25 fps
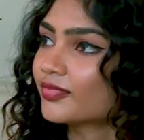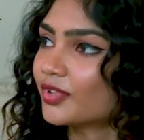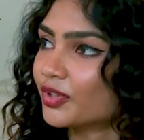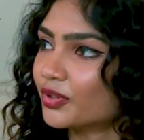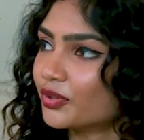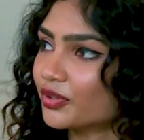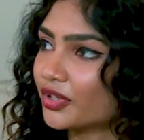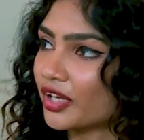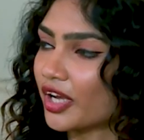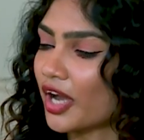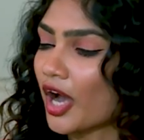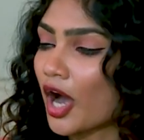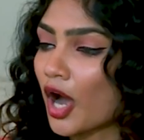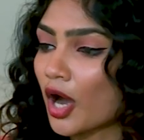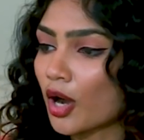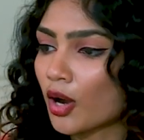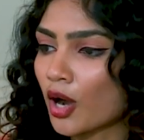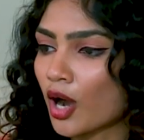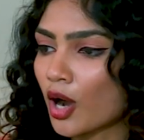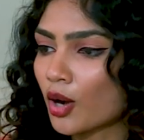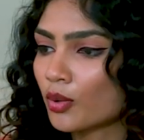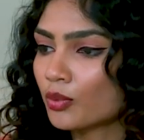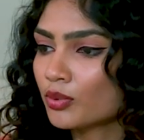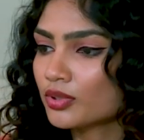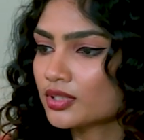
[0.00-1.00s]
Okay,
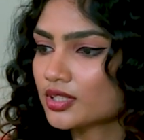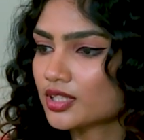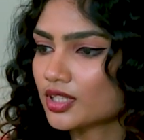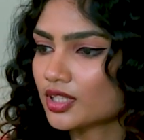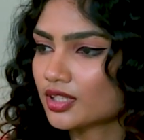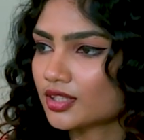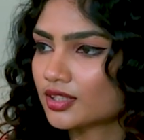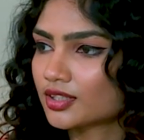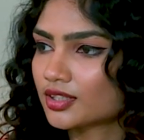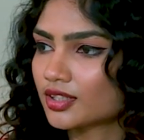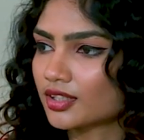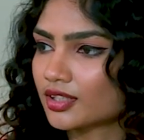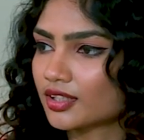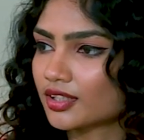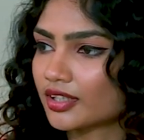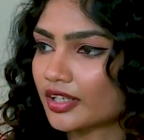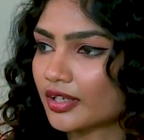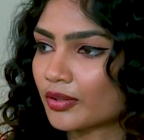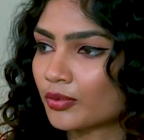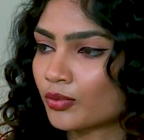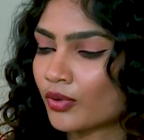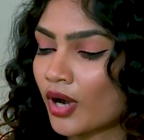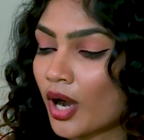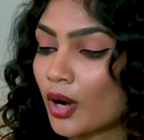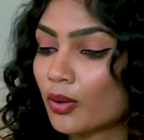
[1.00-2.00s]
how was it,
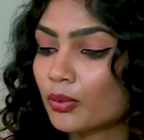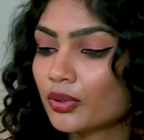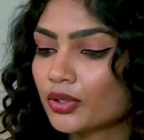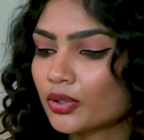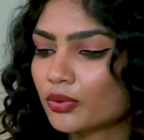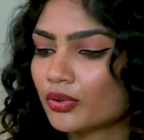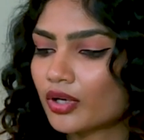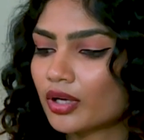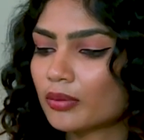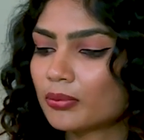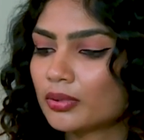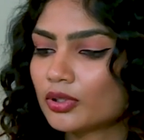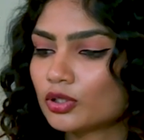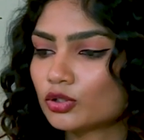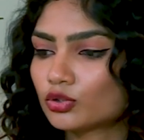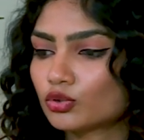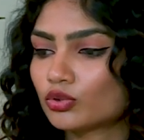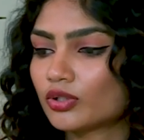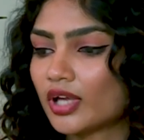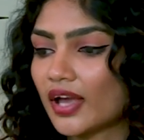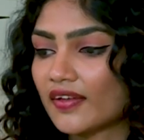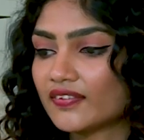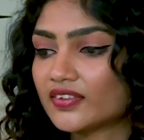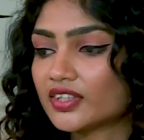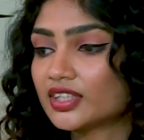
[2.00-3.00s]
how were you able
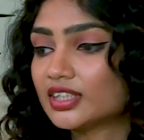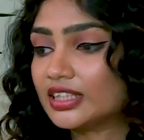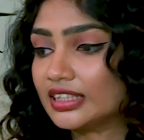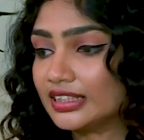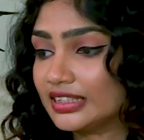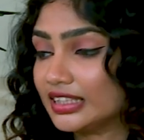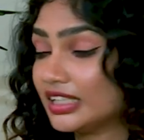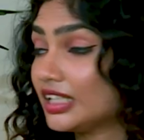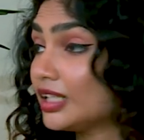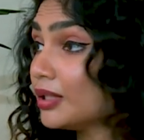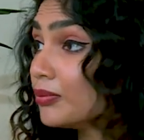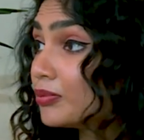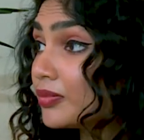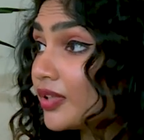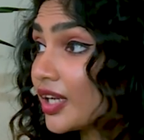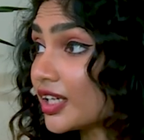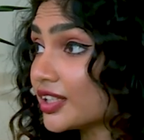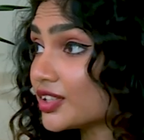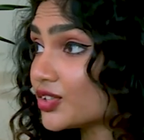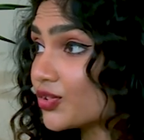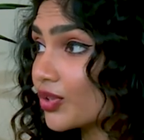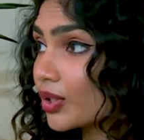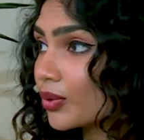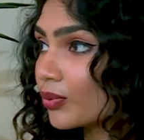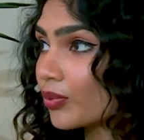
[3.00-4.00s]
to gather the team
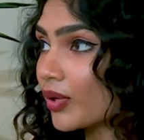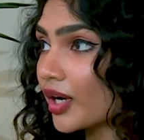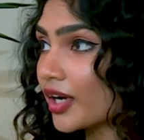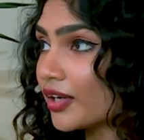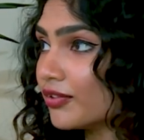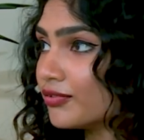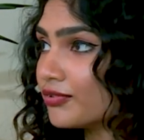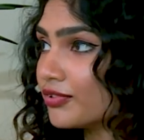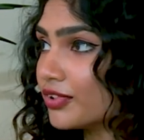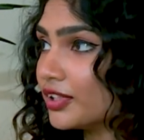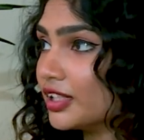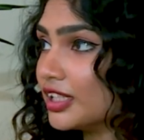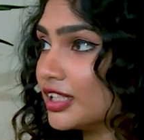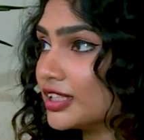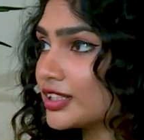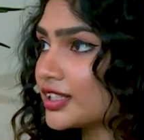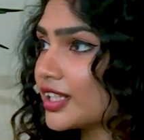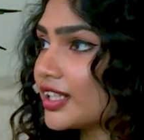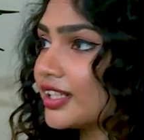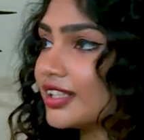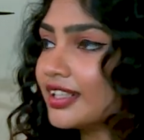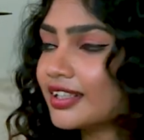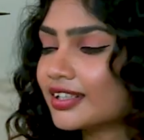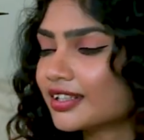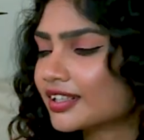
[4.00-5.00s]
that is required for this?
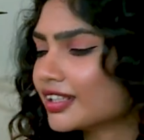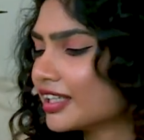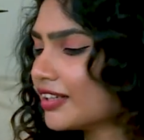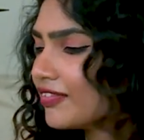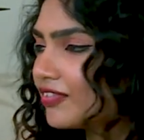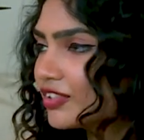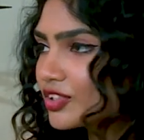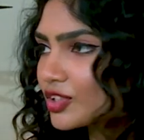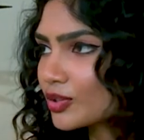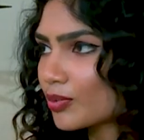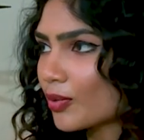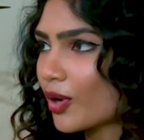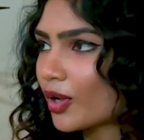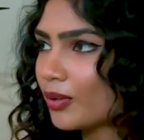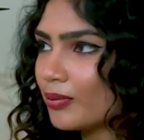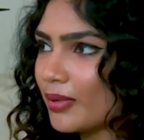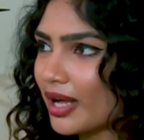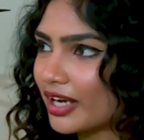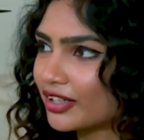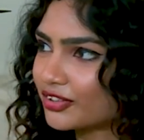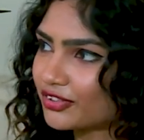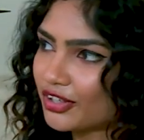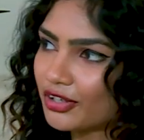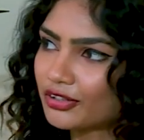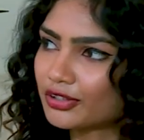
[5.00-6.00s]
And give a small
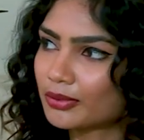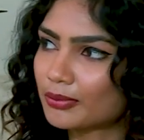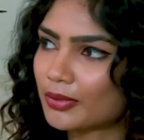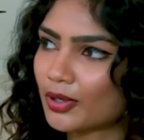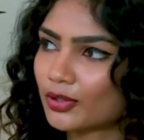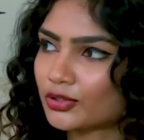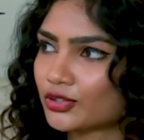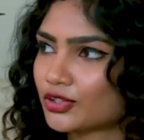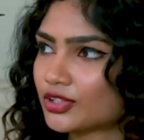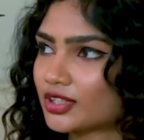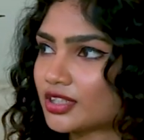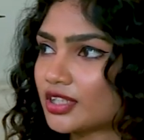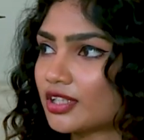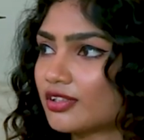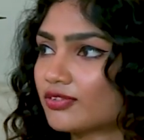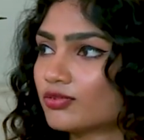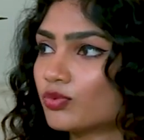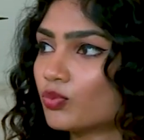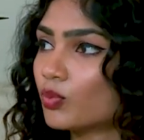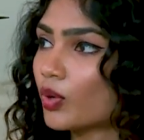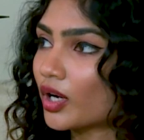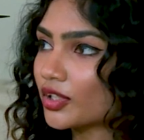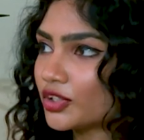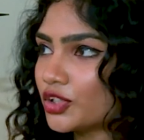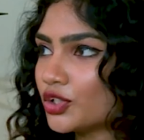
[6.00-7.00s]
background about
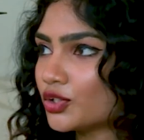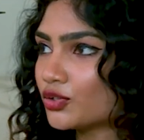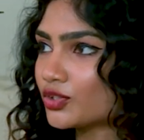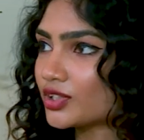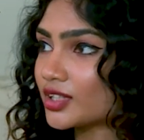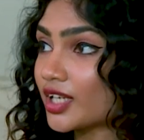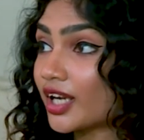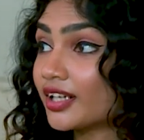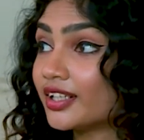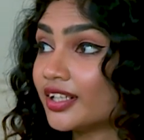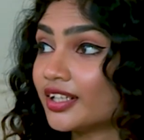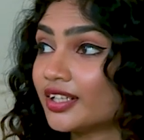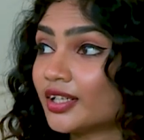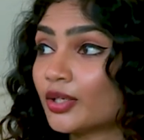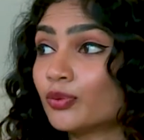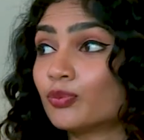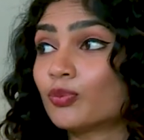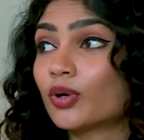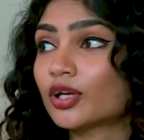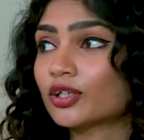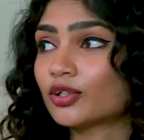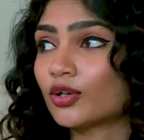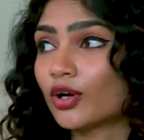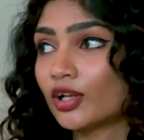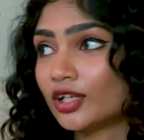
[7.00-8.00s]
yourself, what you studied
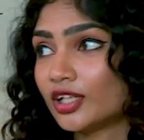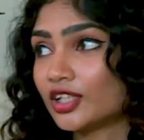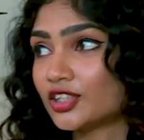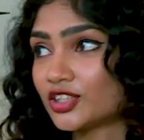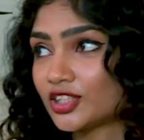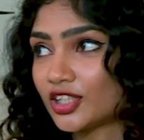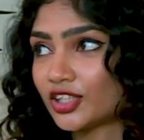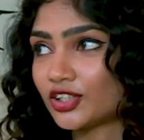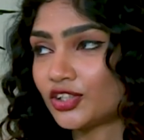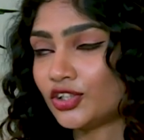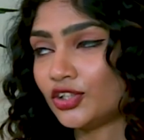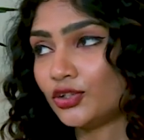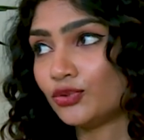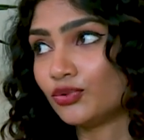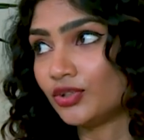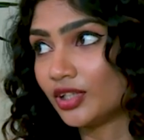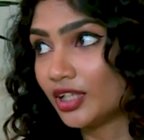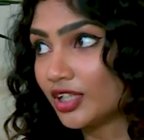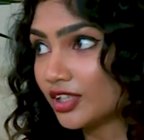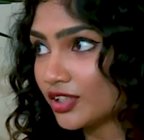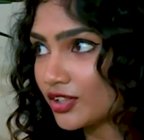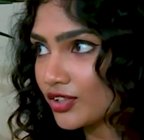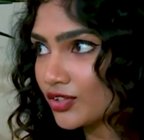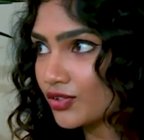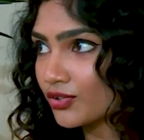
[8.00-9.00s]
and what knowledge that you
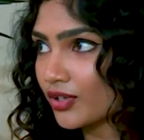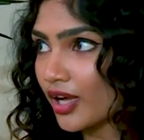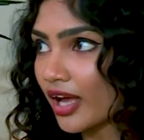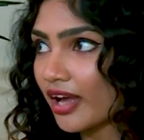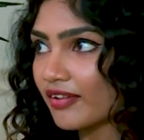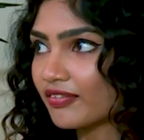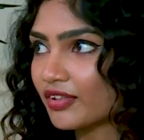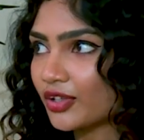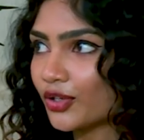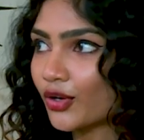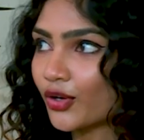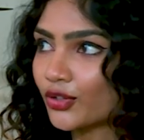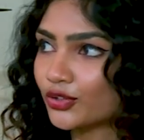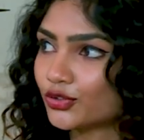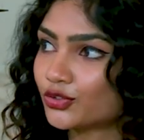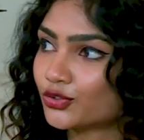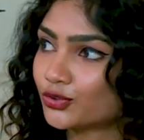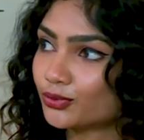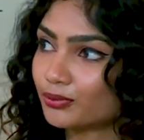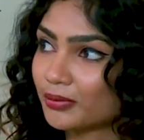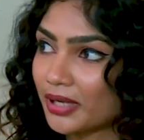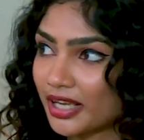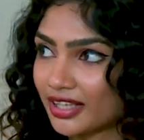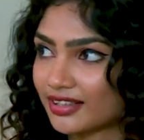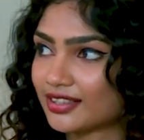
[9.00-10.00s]
needed to have in order
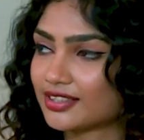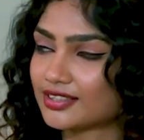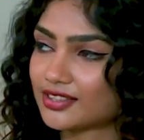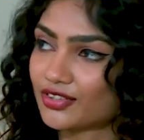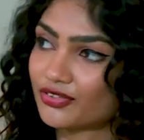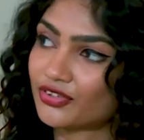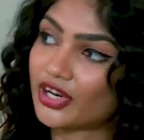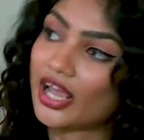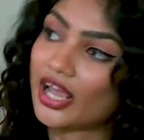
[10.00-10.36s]
to make this a